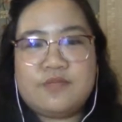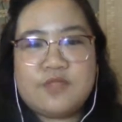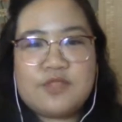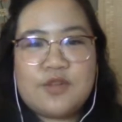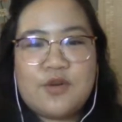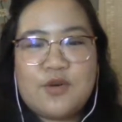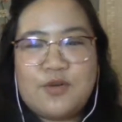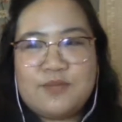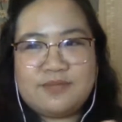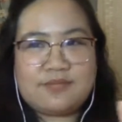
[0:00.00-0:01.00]

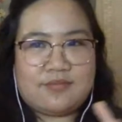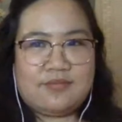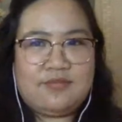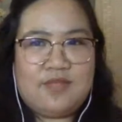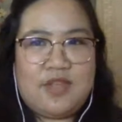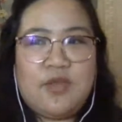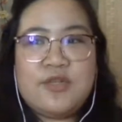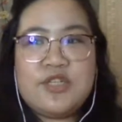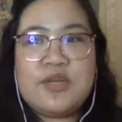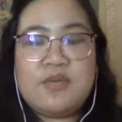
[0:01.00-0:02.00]
So
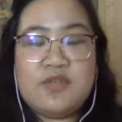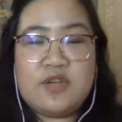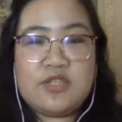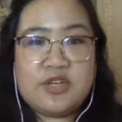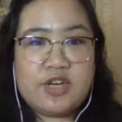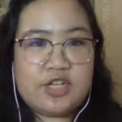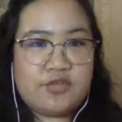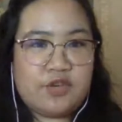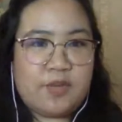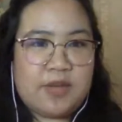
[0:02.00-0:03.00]
those are some of the
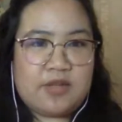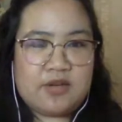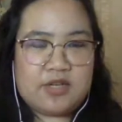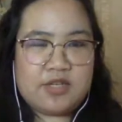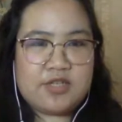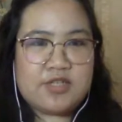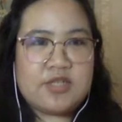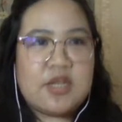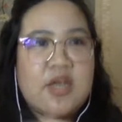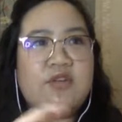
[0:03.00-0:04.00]
considerations for your beta readers.
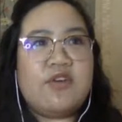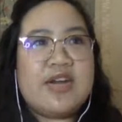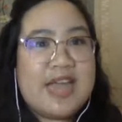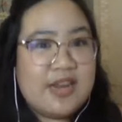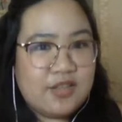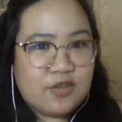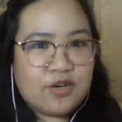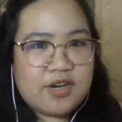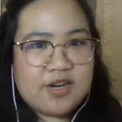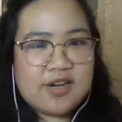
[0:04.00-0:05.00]
For an
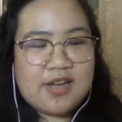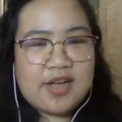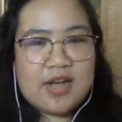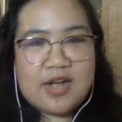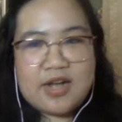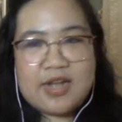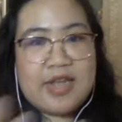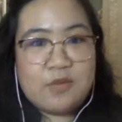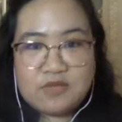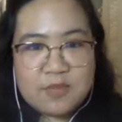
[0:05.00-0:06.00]
editor,
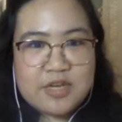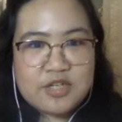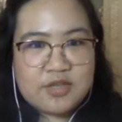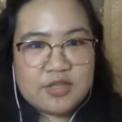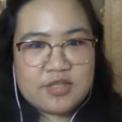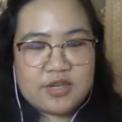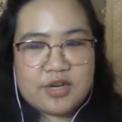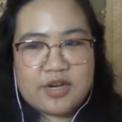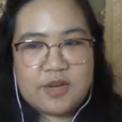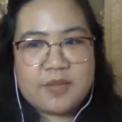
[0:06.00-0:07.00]
again, we've mentioned this
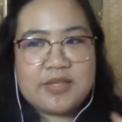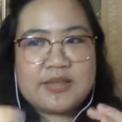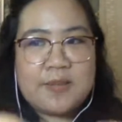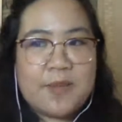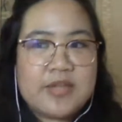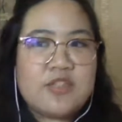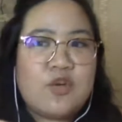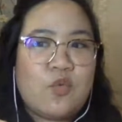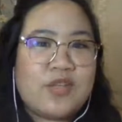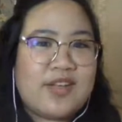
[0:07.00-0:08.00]
earlier, but it depends
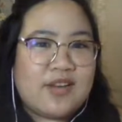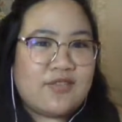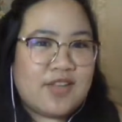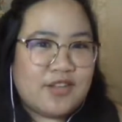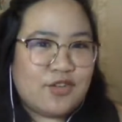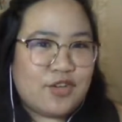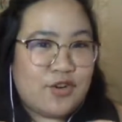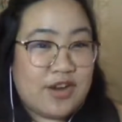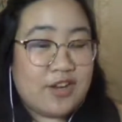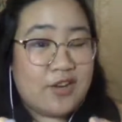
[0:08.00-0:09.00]
on what kind of editor
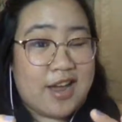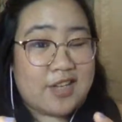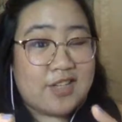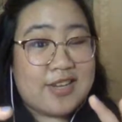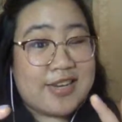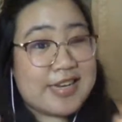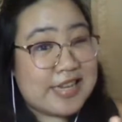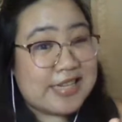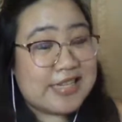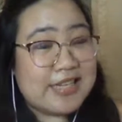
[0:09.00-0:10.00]
you actually
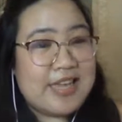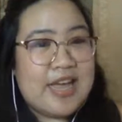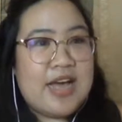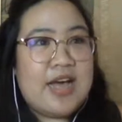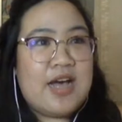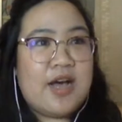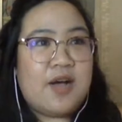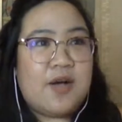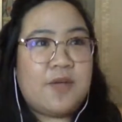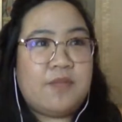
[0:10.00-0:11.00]
need.
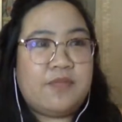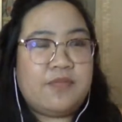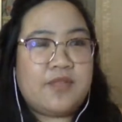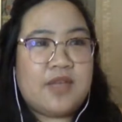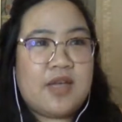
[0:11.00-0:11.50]
Um,